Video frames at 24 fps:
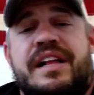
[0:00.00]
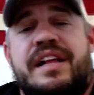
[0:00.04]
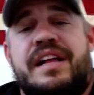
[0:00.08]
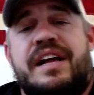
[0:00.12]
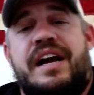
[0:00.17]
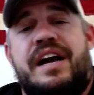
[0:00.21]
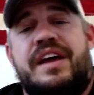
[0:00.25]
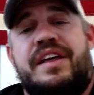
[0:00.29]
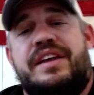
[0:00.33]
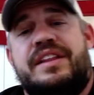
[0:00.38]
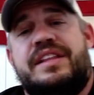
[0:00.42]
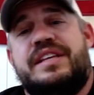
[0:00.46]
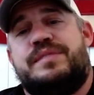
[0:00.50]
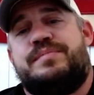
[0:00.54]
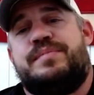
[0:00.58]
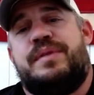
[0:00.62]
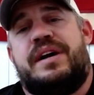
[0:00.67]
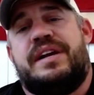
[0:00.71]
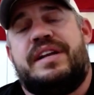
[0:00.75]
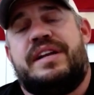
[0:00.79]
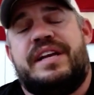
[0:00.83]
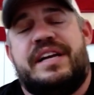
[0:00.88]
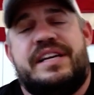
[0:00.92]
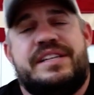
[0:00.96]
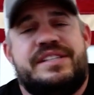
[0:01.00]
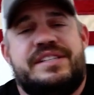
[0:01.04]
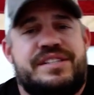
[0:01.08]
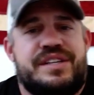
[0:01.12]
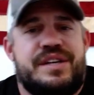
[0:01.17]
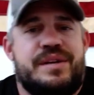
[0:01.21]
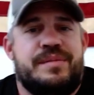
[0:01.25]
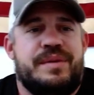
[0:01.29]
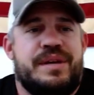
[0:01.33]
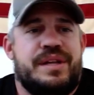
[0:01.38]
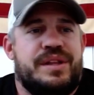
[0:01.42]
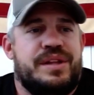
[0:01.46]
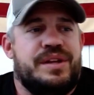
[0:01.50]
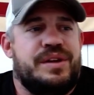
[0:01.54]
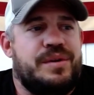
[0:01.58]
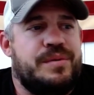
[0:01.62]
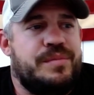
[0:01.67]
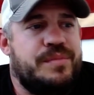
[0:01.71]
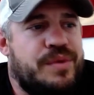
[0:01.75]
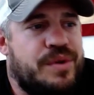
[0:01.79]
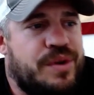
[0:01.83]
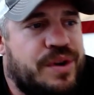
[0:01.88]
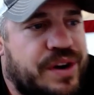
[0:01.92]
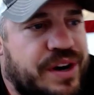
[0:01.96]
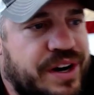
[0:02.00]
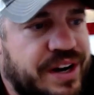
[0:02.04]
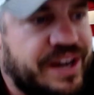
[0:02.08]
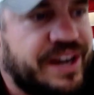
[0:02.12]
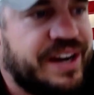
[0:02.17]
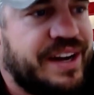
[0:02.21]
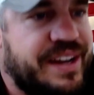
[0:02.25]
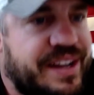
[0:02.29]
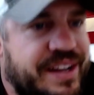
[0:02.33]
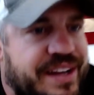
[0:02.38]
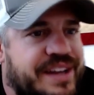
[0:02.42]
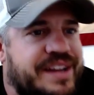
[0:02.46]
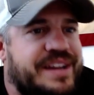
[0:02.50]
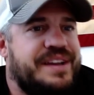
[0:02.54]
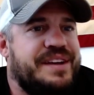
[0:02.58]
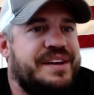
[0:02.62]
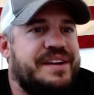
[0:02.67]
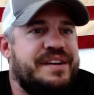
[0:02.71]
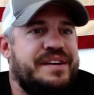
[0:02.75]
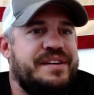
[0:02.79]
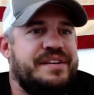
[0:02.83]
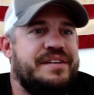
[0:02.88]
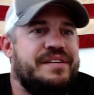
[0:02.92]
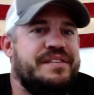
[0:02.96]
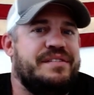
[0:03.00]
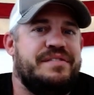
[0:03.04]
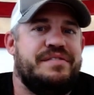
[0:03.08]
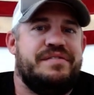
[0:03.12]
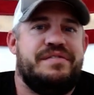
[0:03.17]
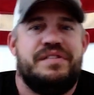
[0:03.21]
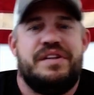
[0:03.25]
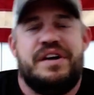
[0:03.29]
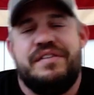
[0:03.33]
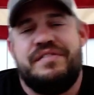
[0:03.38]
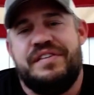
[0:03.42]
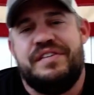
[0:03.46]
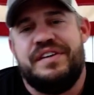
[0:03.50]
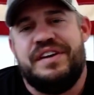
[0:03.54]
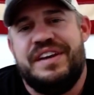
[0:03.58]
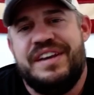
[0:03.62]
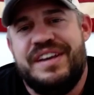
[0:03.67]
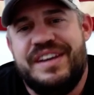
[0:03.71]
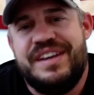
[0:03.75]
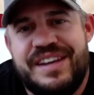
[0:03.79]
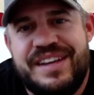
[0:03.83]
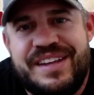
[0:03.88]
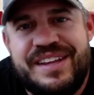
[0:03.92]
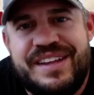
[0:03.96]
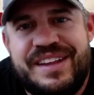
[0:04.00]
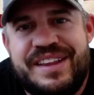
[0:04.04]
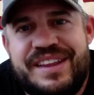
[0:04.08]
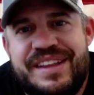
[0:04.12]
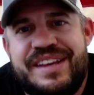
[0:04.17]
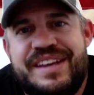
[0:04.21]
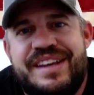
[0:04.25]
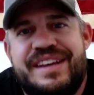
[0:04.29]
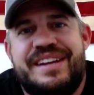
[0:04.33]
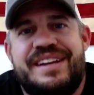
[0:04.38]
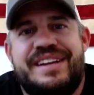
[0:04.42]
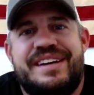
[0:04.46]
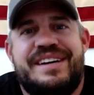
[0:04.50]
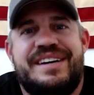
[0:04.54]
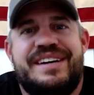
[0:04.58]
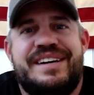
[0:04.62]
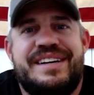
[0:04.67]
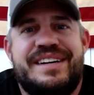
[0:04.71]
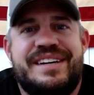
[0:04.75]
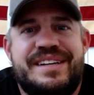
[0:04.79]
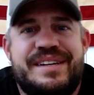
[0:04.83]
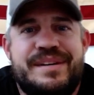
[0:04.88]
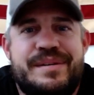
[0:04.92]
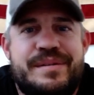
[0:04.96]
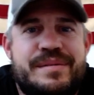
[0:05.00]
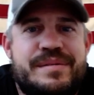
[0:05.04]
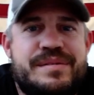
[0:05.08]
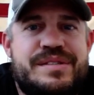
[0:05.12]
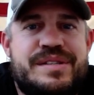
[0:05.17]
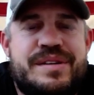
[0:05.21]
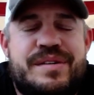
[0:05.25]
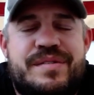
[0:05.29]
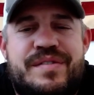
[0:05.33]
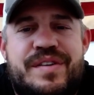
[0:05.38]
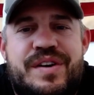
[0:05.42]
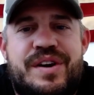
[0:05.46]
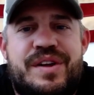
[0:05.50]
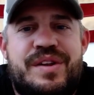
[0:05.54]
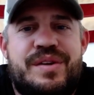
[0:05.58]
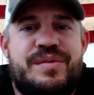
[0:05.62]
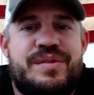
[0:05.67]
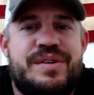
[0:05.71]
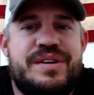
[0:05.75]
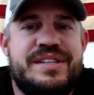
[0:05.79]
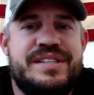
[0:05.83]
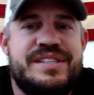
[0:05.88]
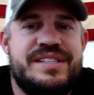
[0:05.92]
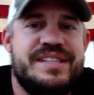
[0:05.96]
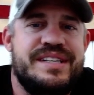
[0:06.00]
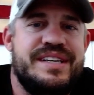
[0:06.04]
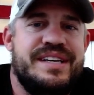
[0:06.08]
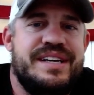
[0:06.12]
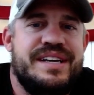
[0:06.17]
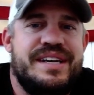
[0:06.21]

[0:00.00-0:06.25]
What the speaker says: I think this podcast is going to be a little more fluffy than some of our other ones.